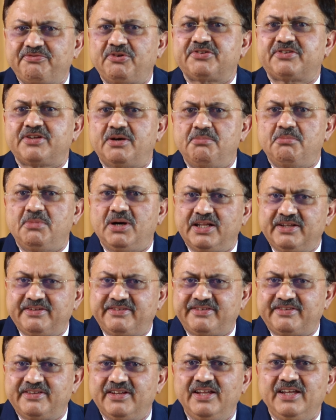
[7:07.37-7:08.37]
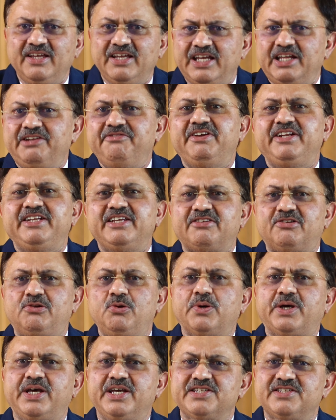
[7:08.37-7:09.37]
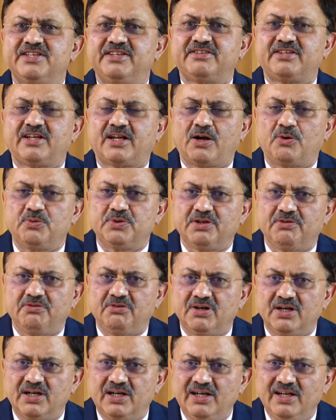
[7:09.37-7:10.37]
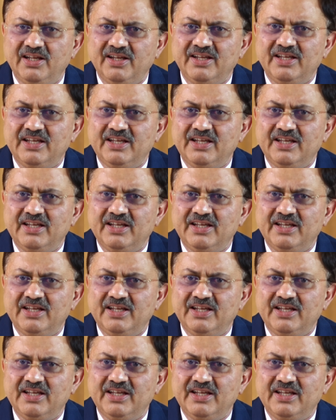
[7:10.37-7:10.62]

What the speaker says: for some months in various locations around the world.